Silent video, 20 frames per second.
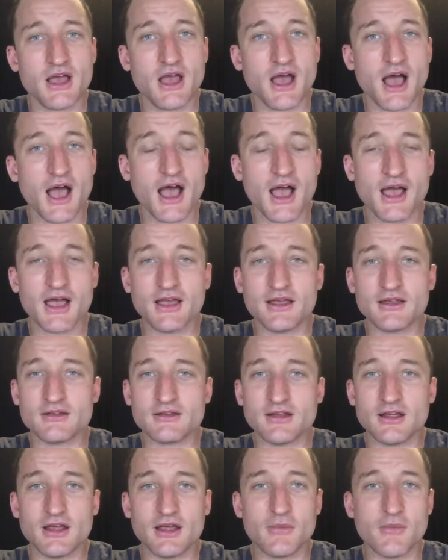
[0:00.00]
I
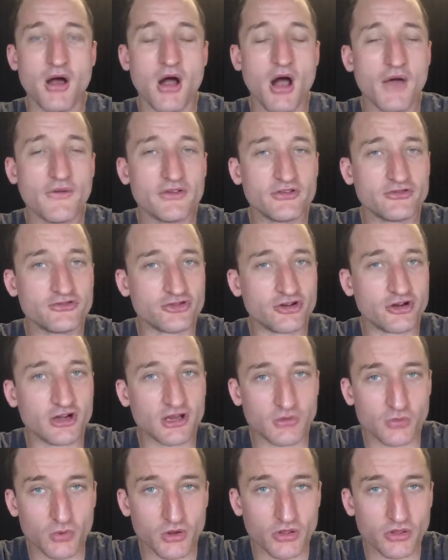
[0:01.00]
am on this journey
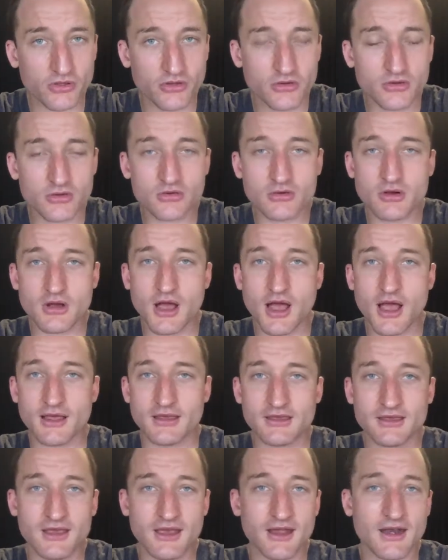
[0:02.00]
with you.
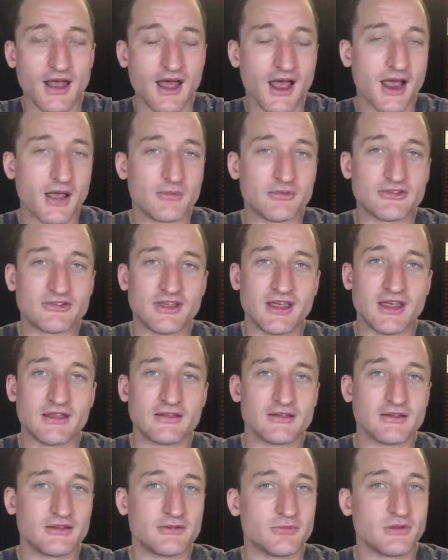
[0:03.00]
Again, I am saying
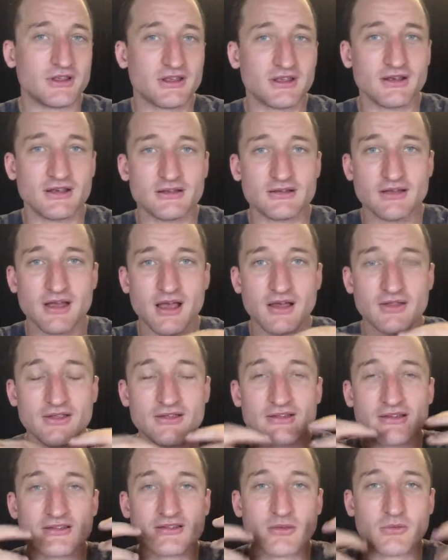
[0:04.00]
this because this
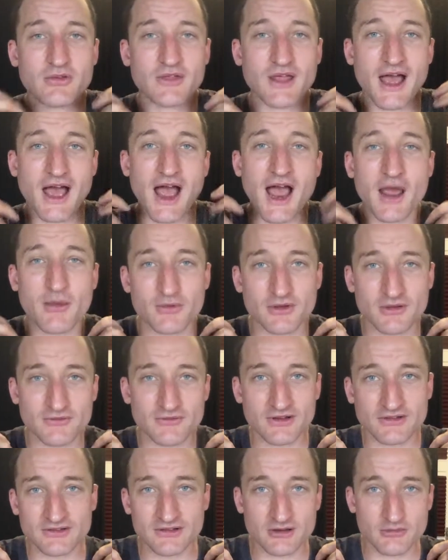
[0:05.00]
is something that I'm
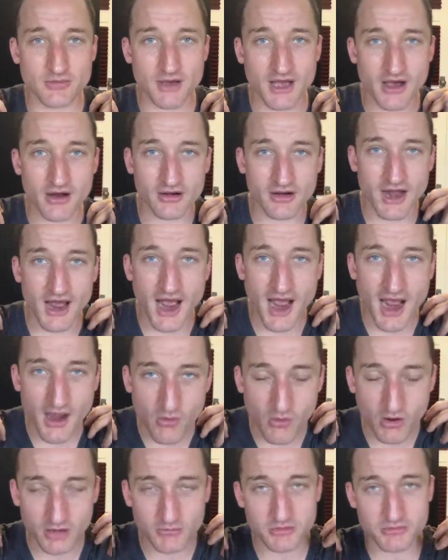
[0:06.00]
convicted about, and I
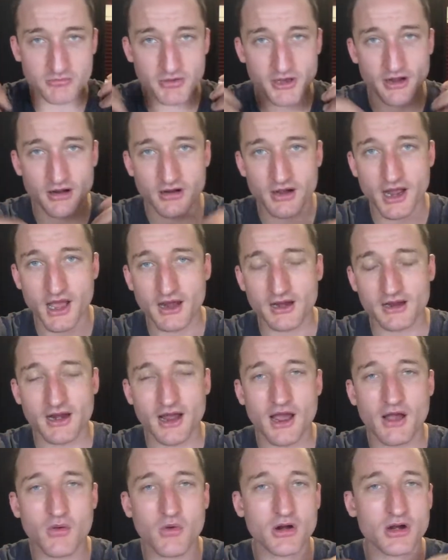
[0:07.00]
want to be better at, and
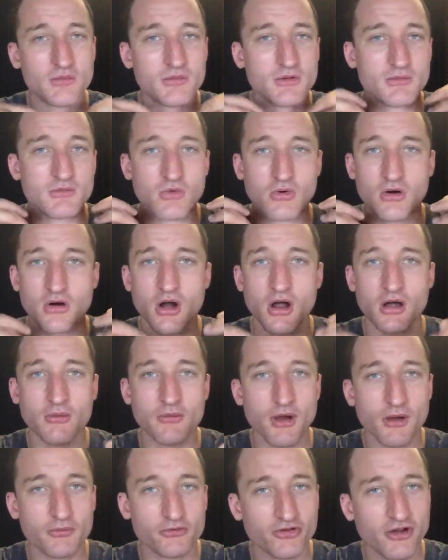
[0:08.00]
I want to be more
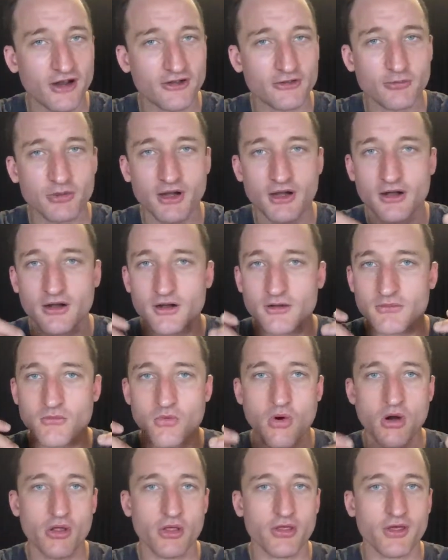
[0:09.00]
up transparent and
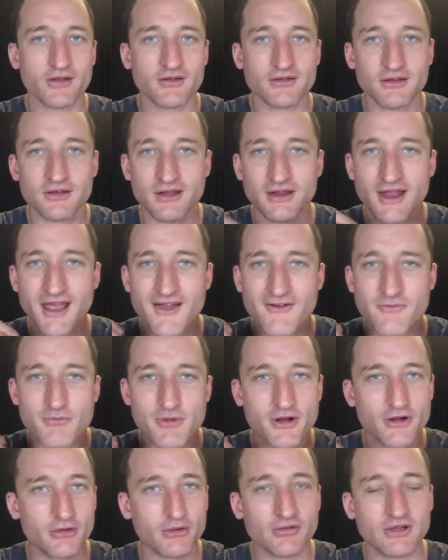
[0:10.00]
more authentic and have
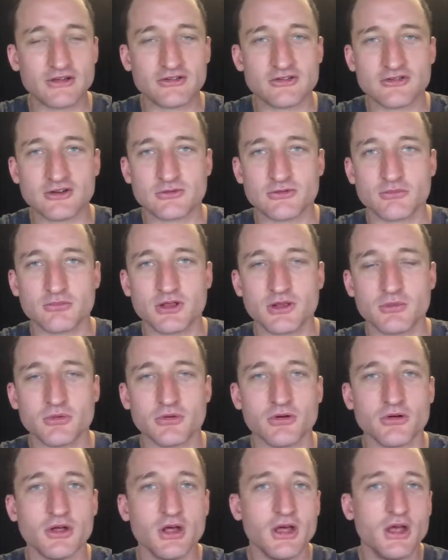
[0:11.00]
better relationships with
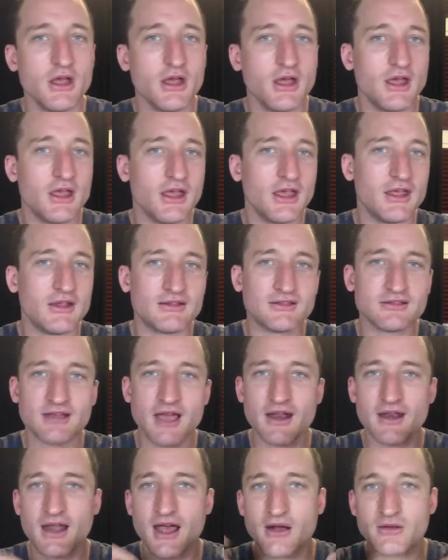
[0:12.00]
people inside
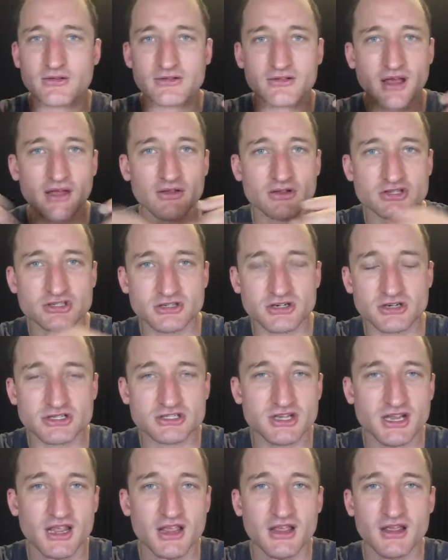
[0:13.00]
and outside the
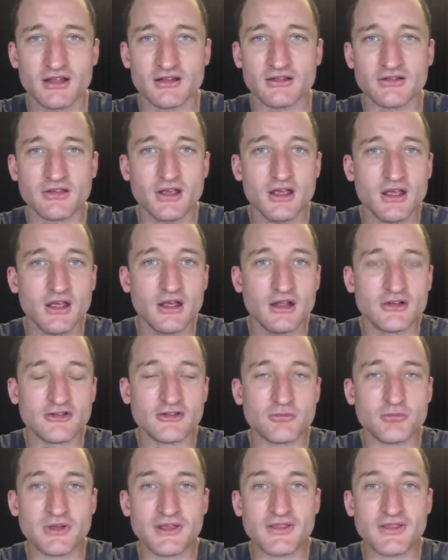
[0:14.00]
church, and just be